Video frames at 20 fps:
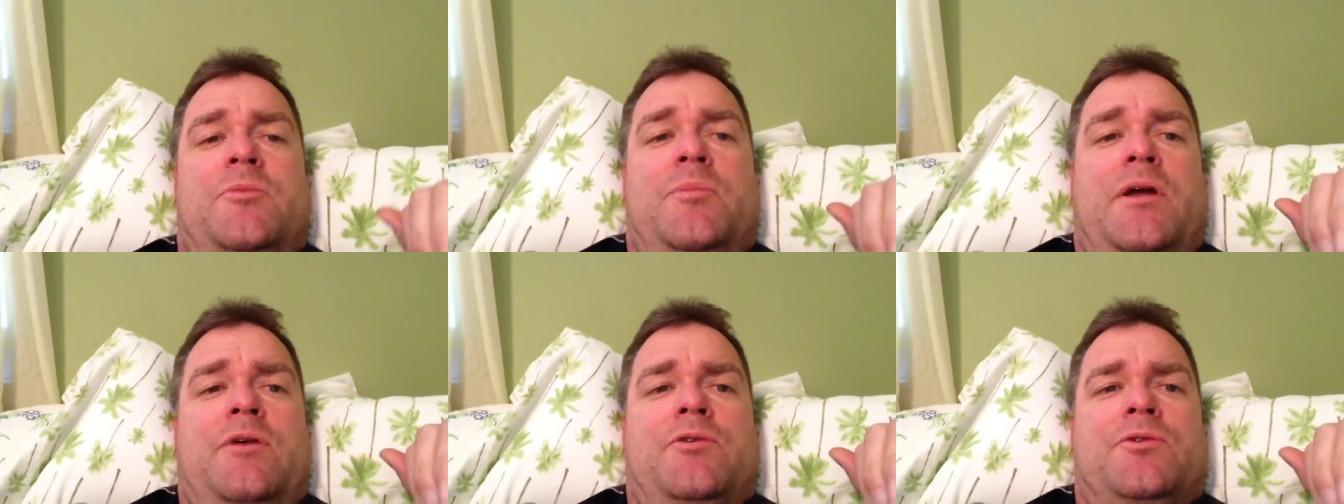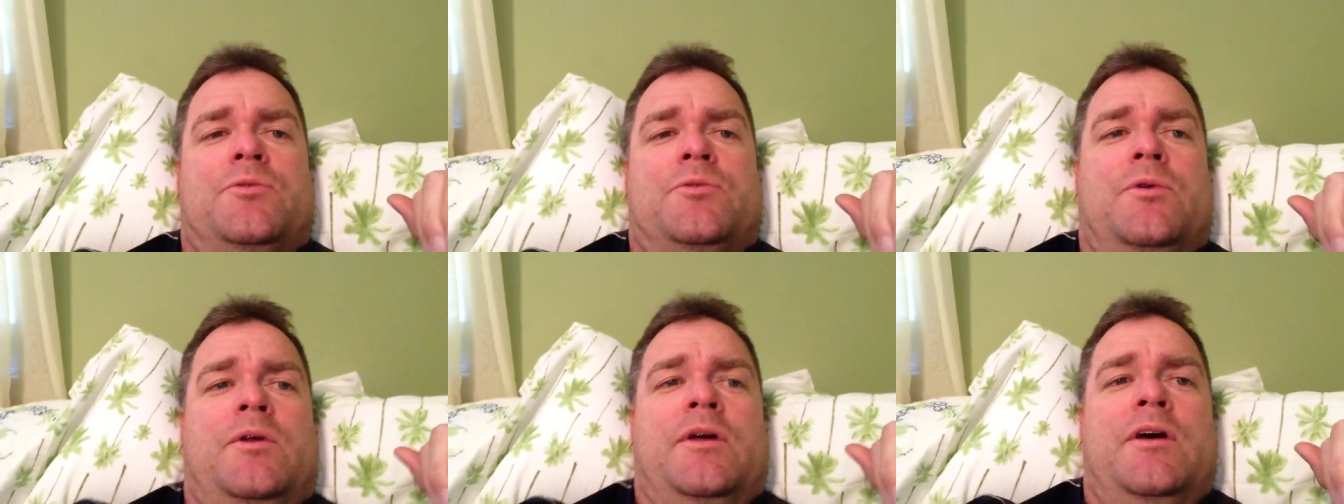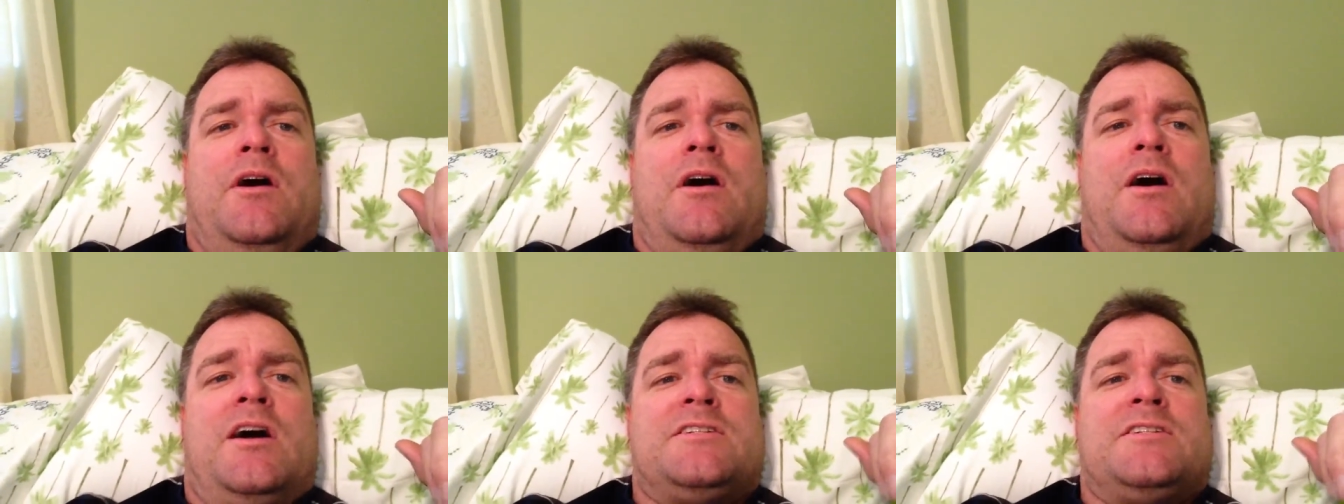But it was really
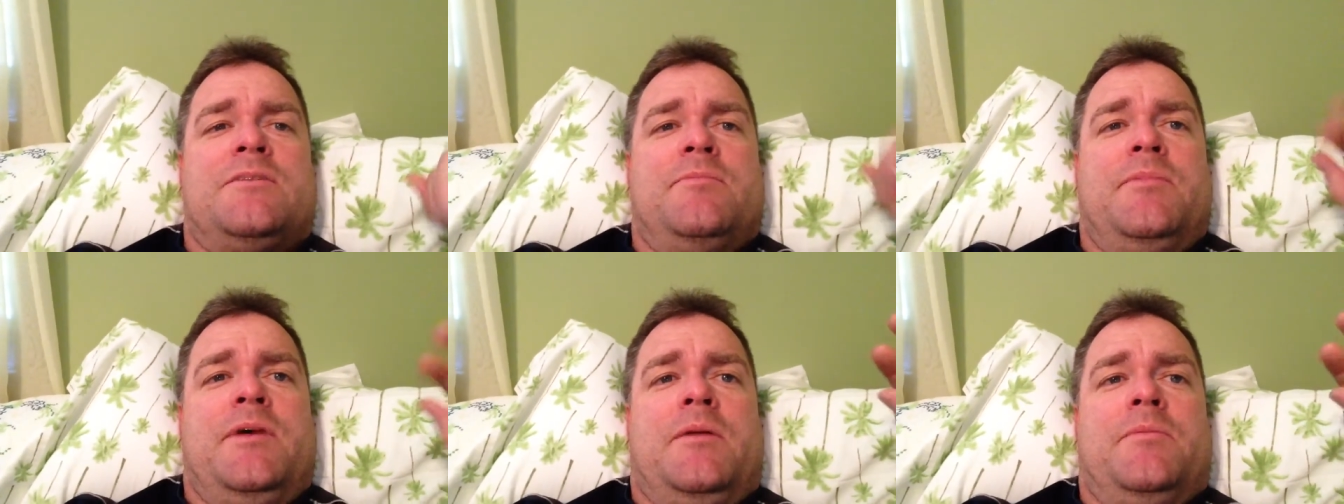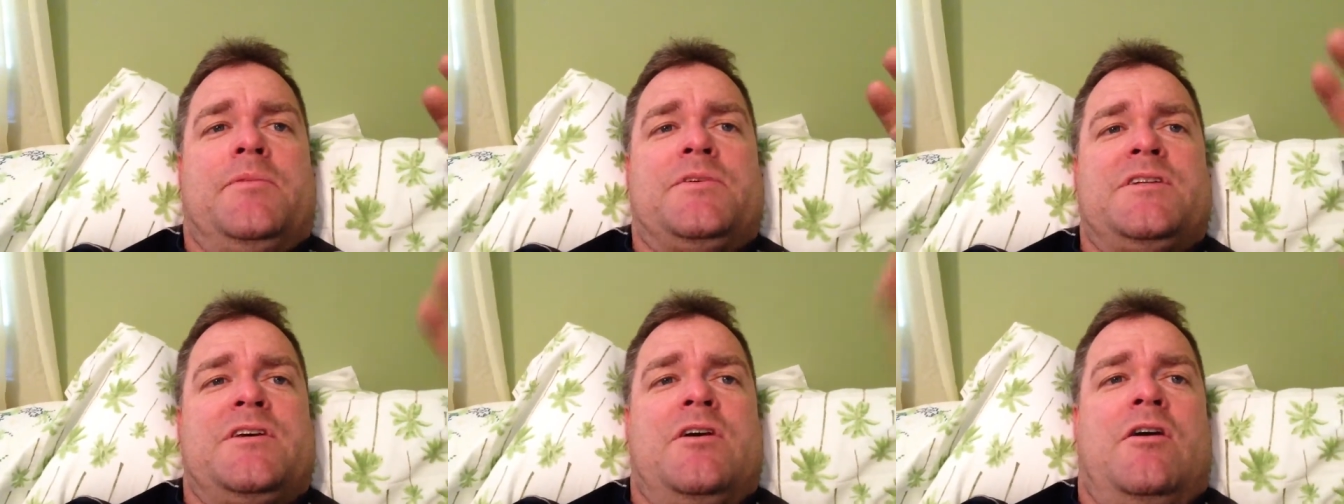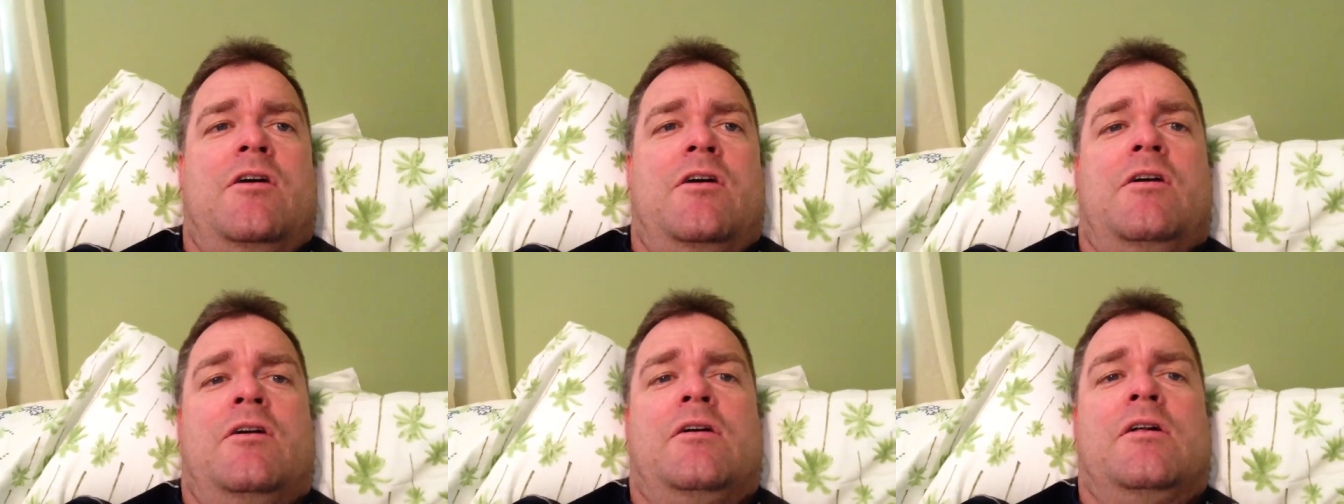awesome being able to see
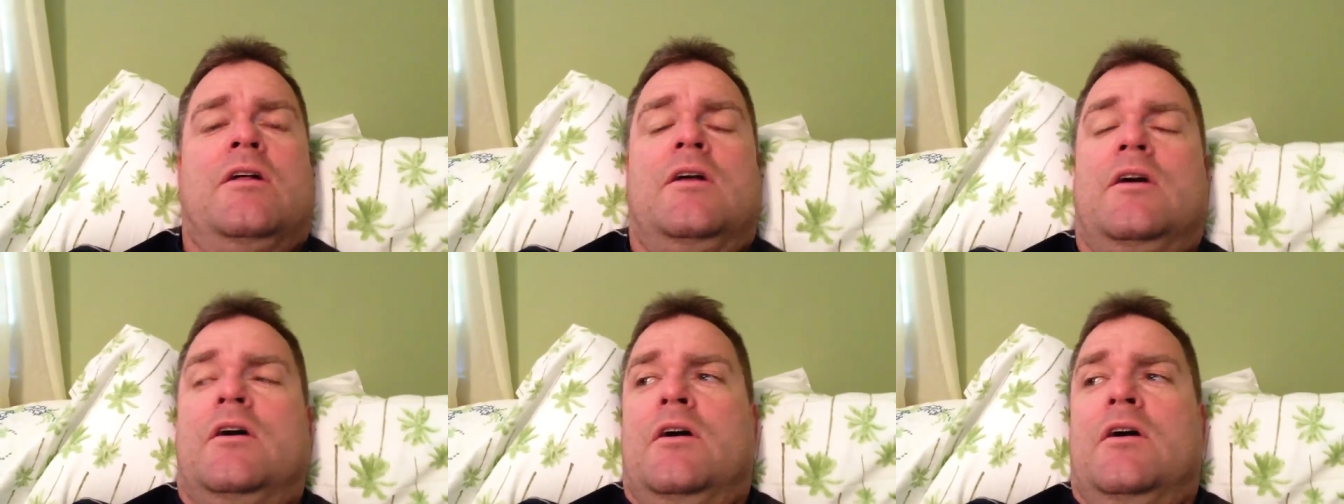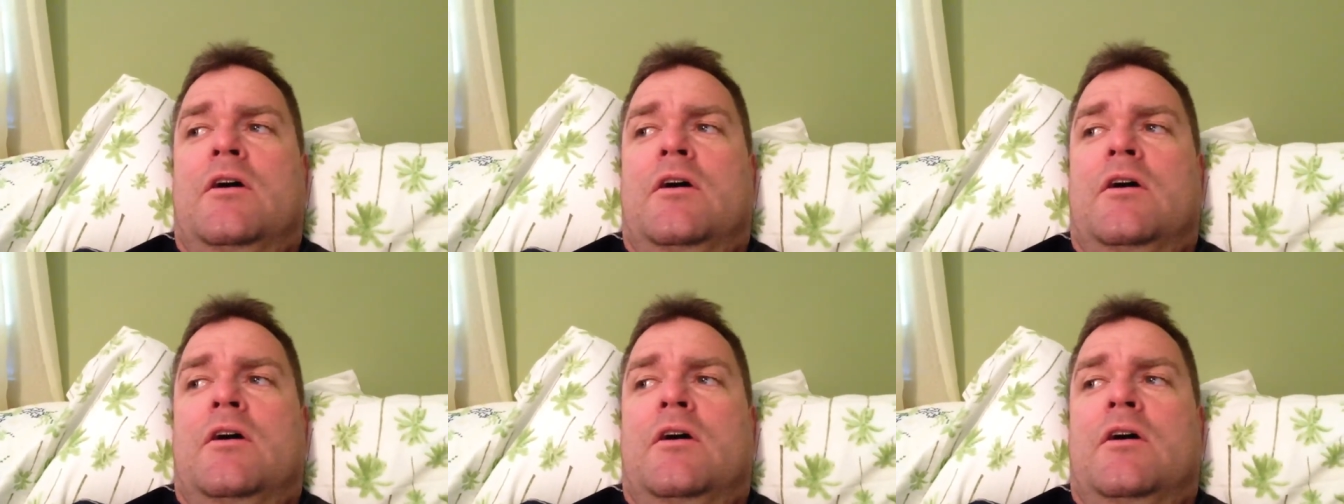all